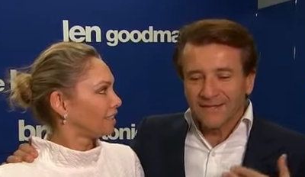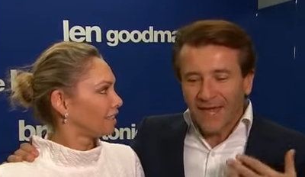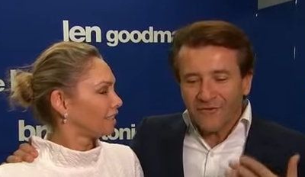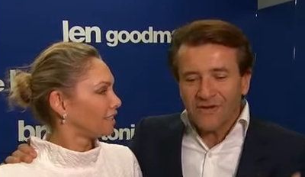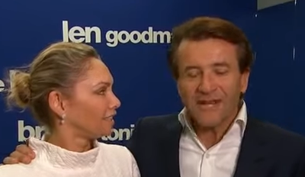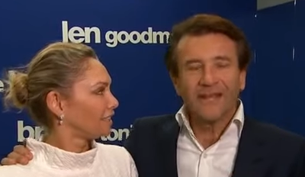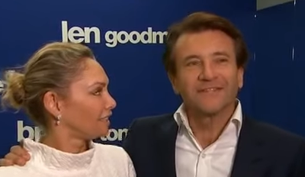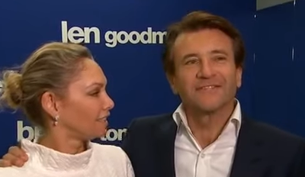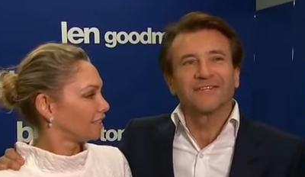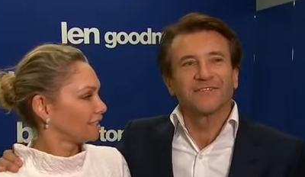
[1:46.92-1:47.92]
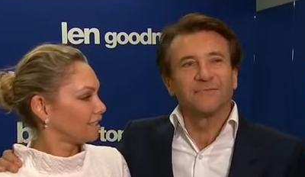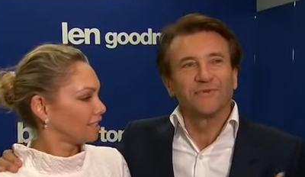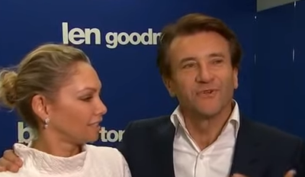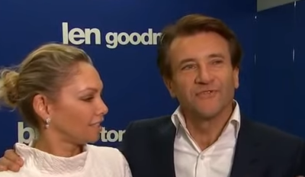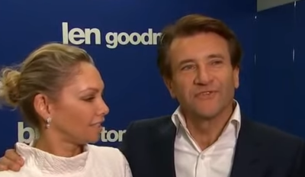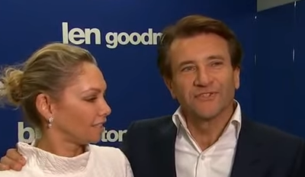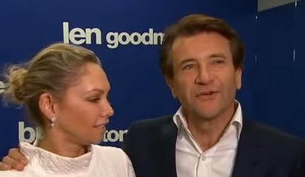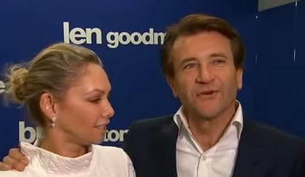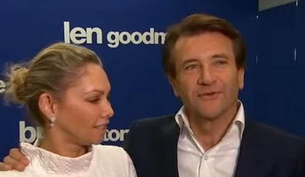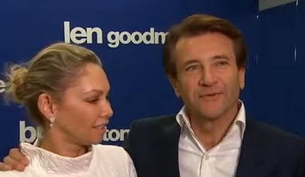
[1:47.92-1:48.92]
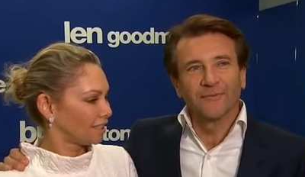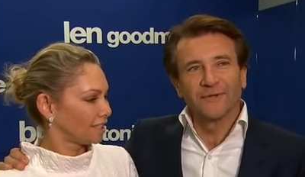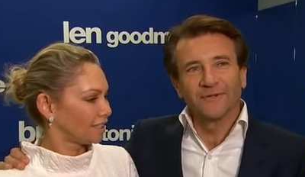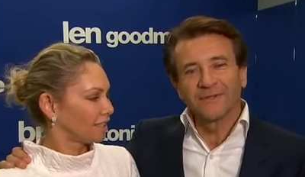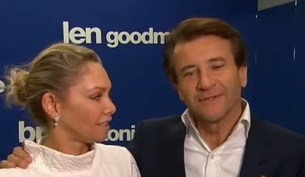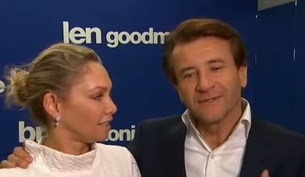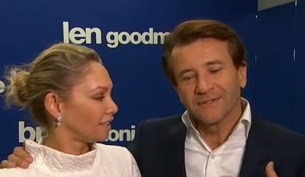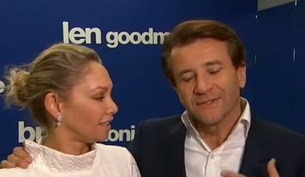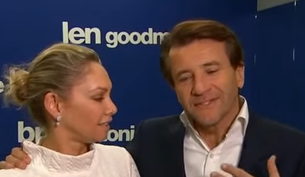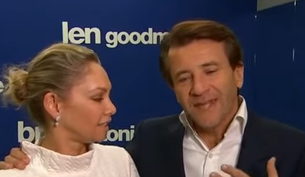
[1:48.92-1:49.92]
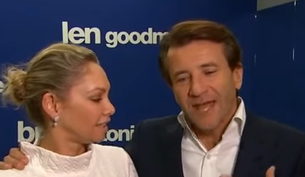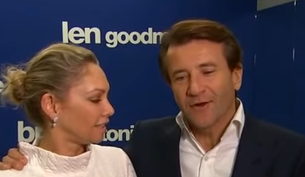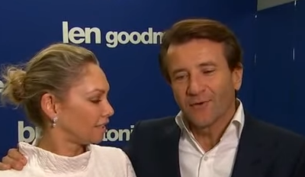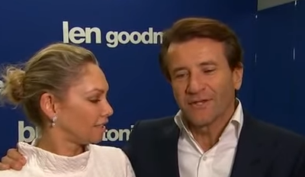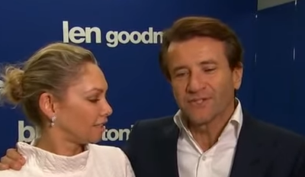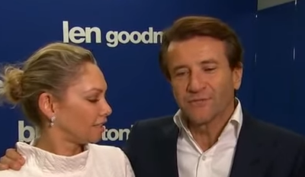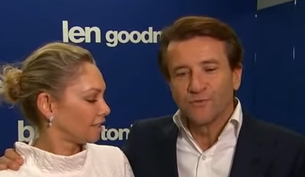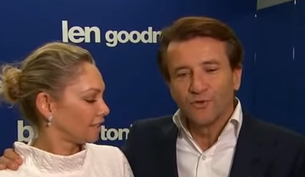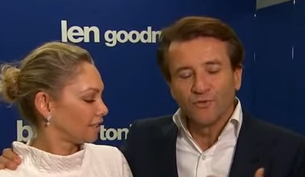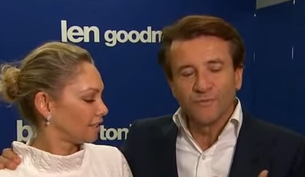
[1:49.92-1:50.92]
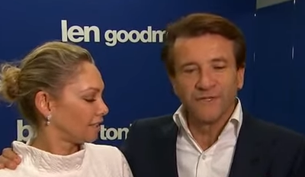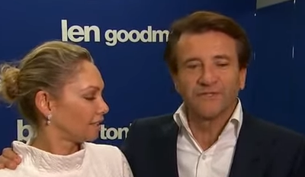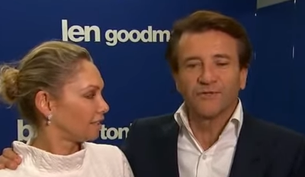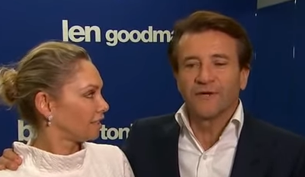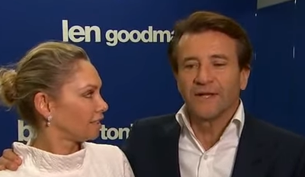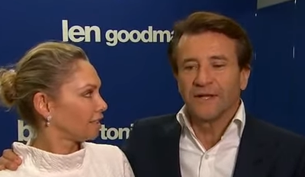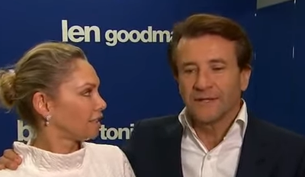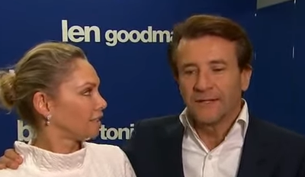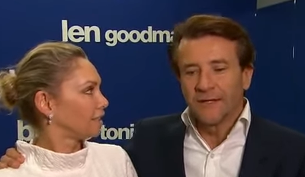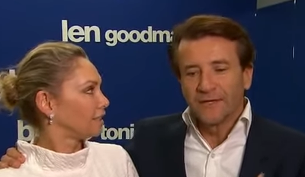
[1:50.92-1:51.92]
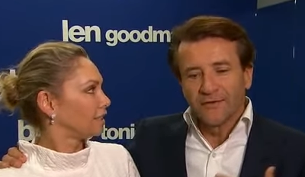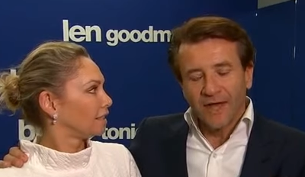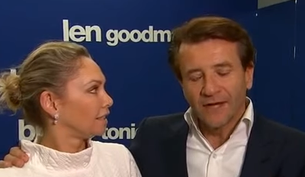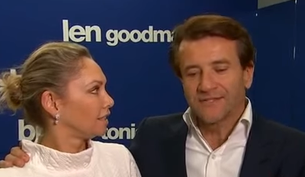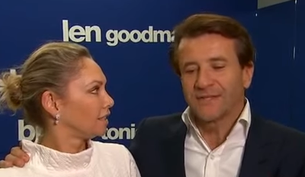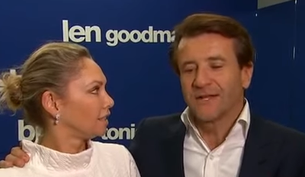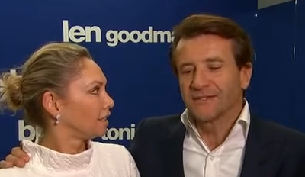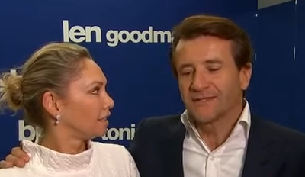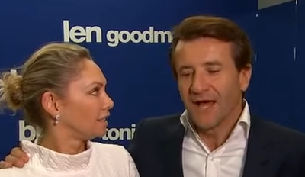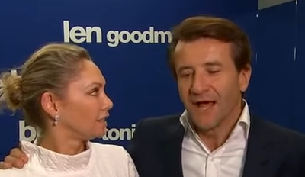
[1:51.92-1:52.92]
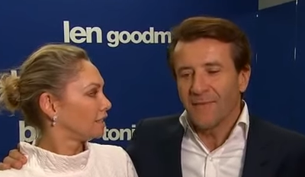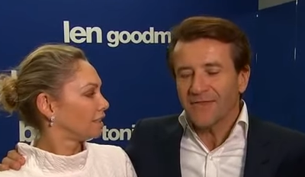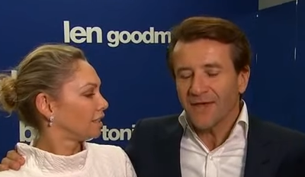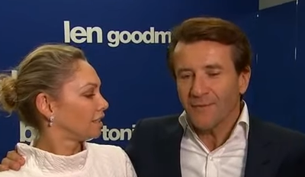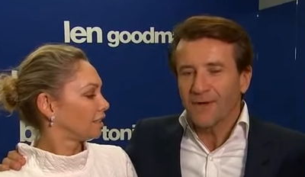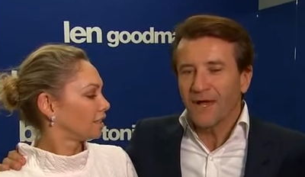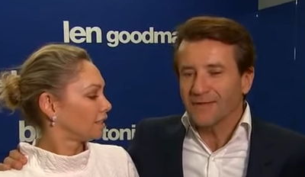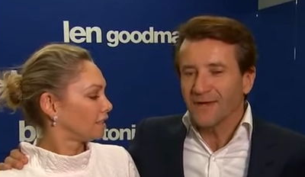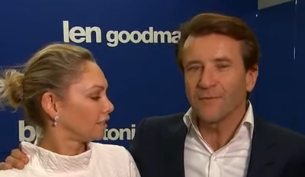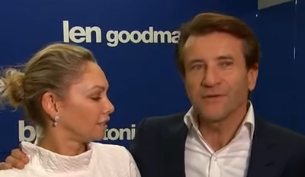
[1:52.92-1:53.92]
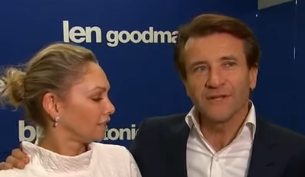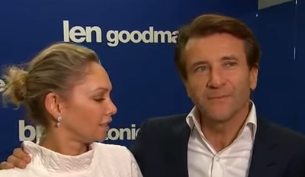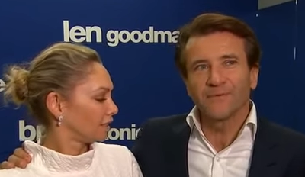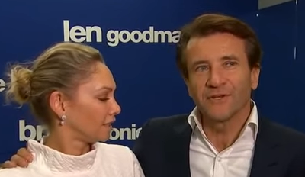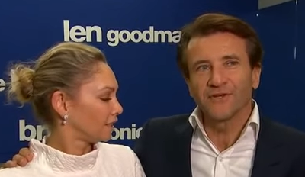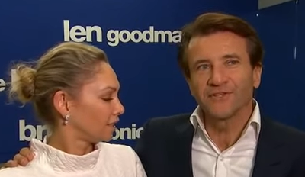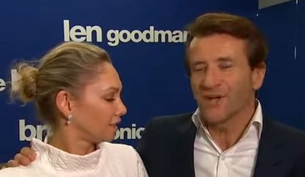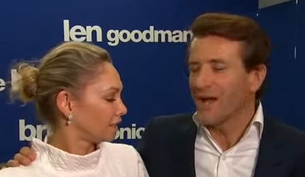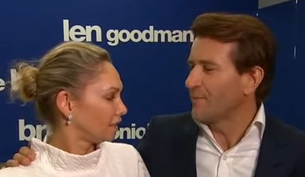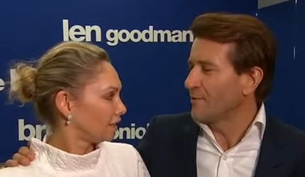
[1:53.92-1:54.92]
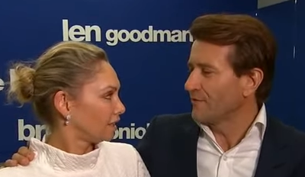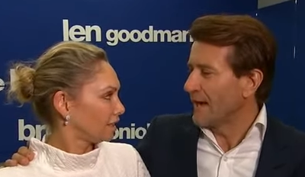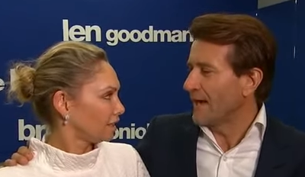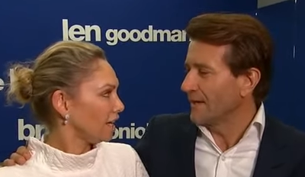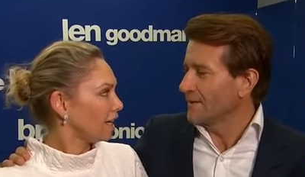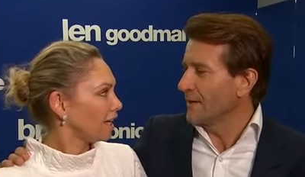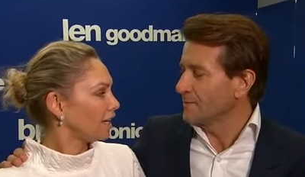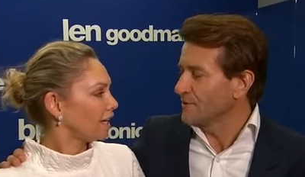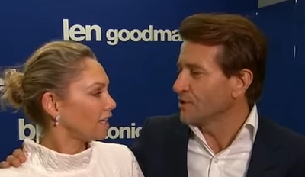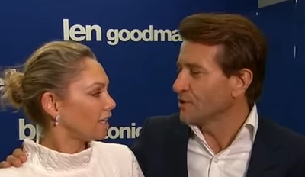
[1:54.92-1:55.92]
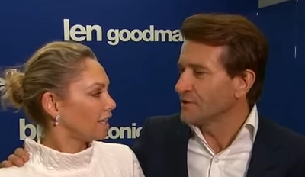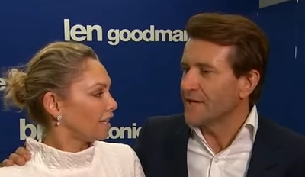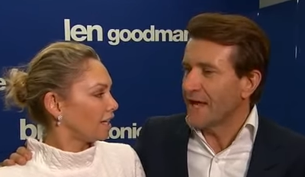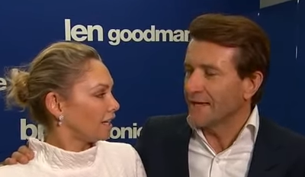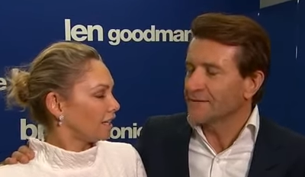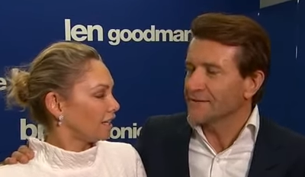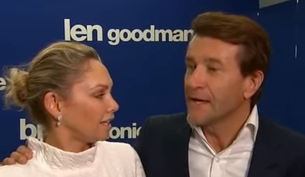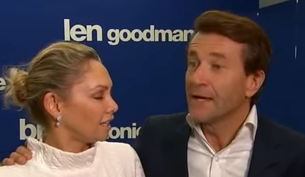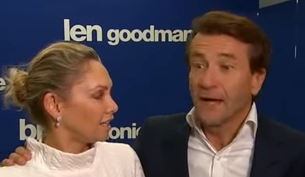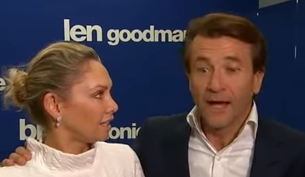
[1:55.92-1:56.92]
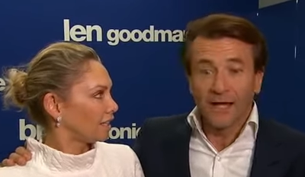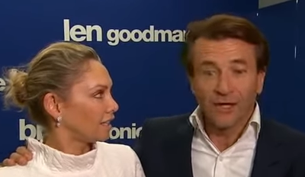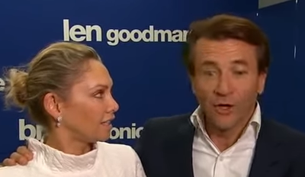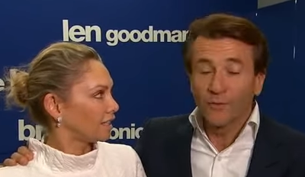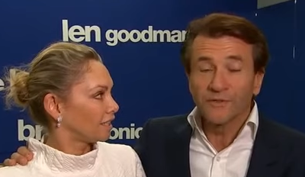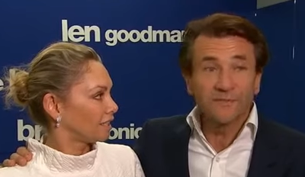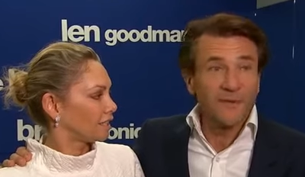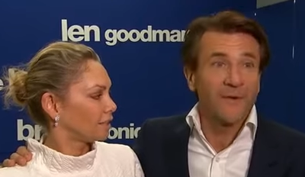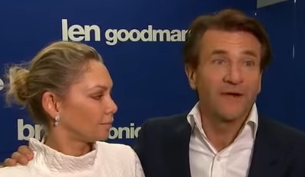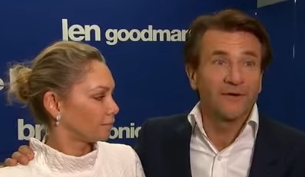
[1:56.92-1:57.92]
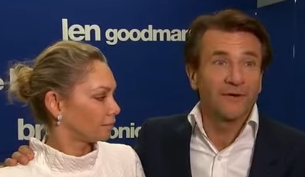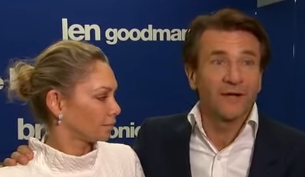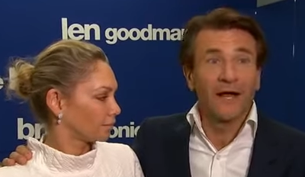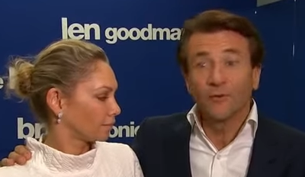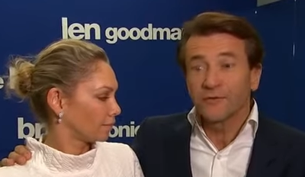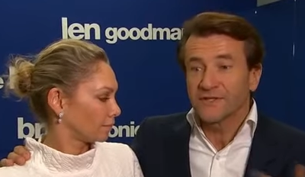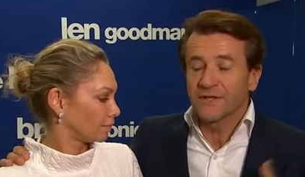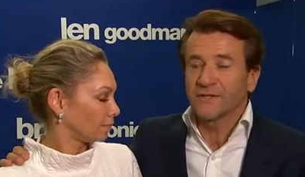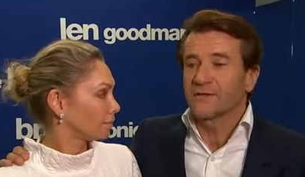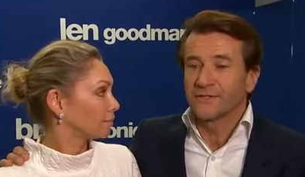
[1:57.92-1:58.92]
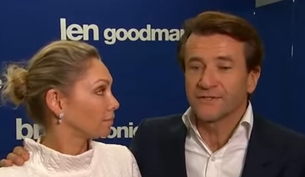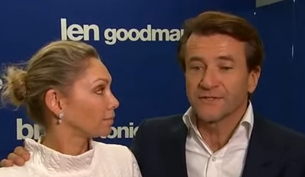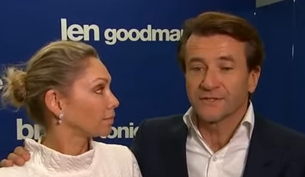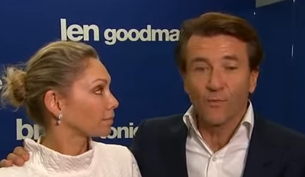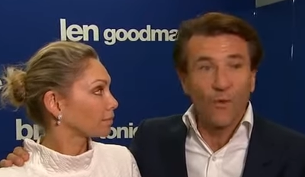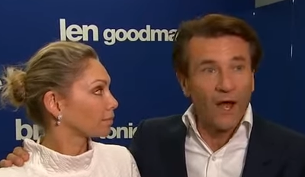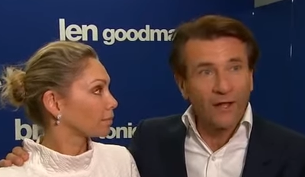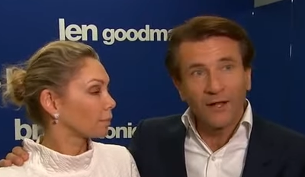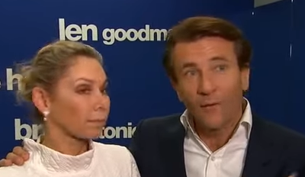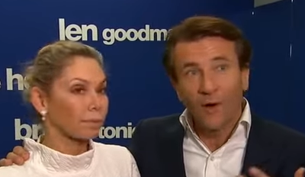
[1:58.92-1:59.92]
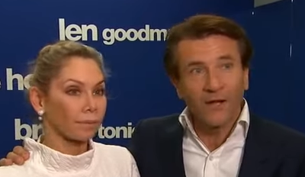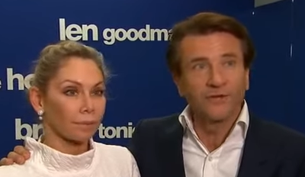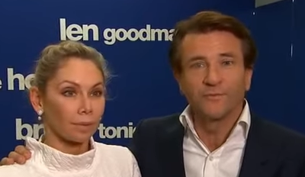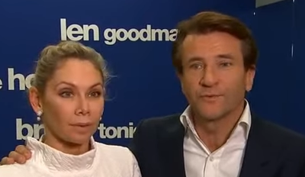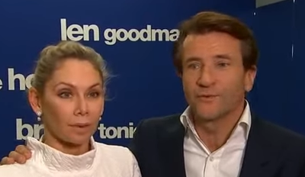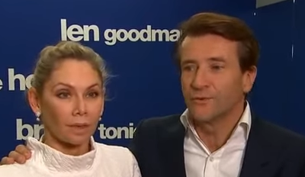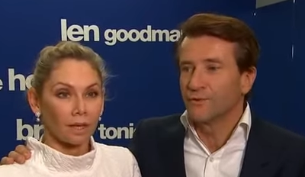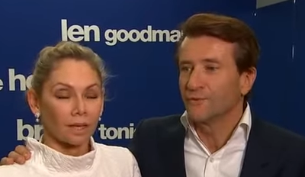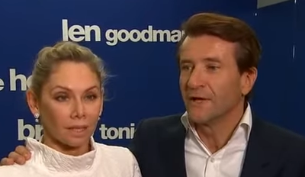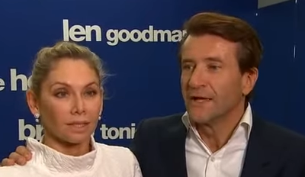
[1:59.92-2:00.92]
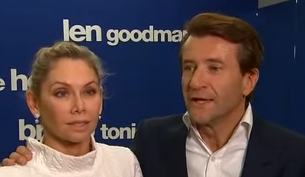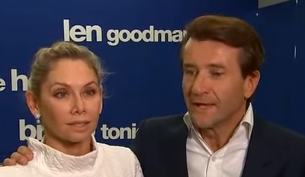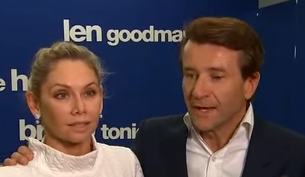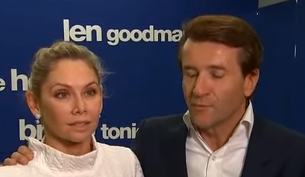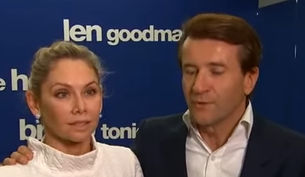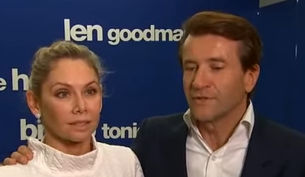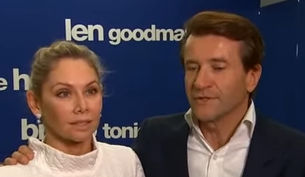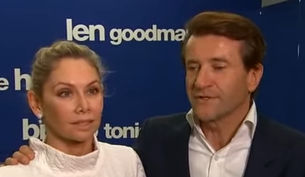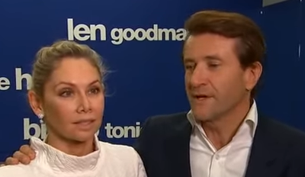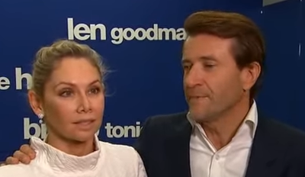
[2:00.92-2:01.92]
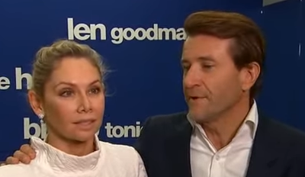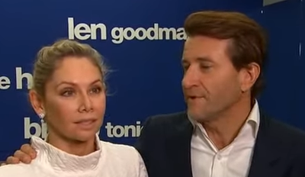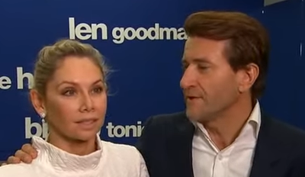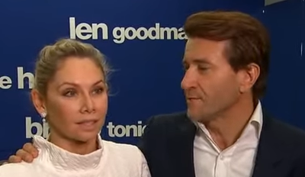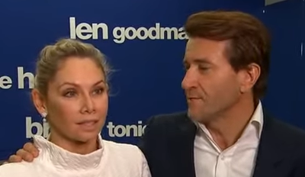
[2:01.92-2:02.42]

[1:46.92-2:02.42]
Speaker 1: every dance has a beauty of its own. What the, the tango has a movement to it, and you've got to stay on time. I thought I thought we did a pretty good job with that. Yeah. I thought it was a good dance. I can always be better. I always take the criticism well. I want to improve, and I'm really excited about this